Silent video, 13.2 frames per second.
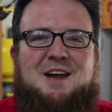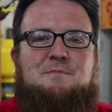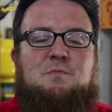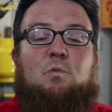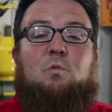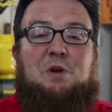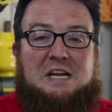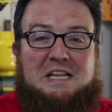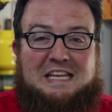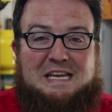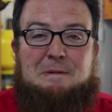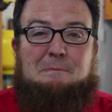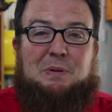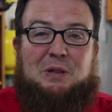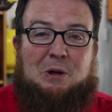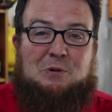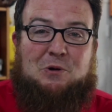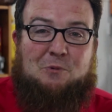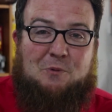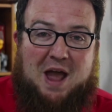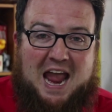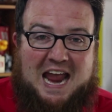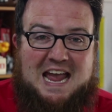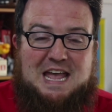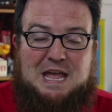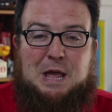I'm really blown
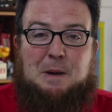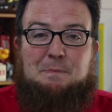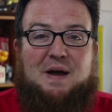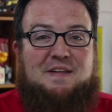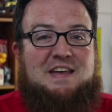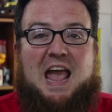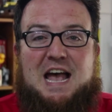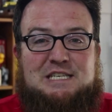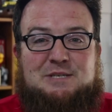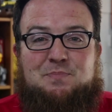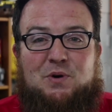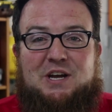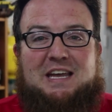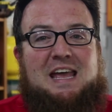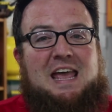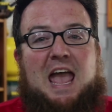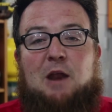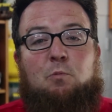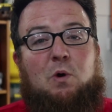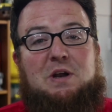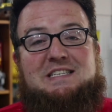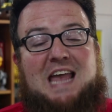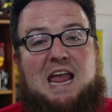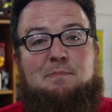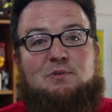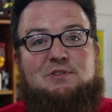away by the SBrick and what
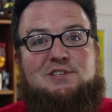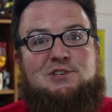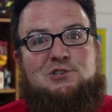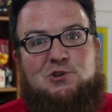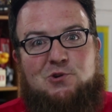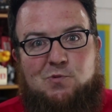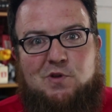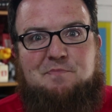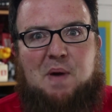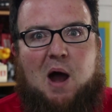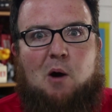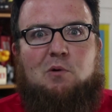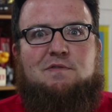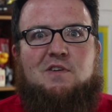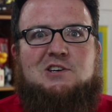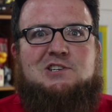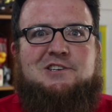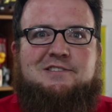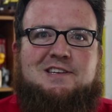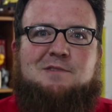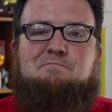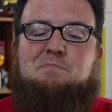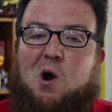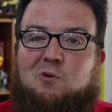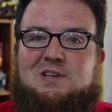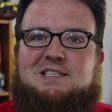it's able to do with Power Functions
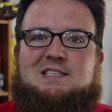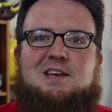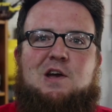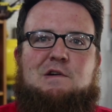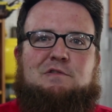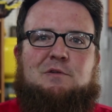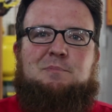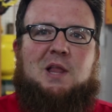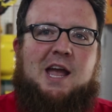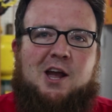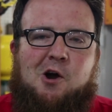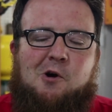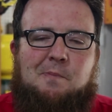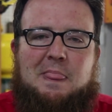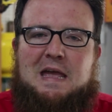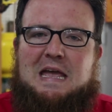components from LEGO.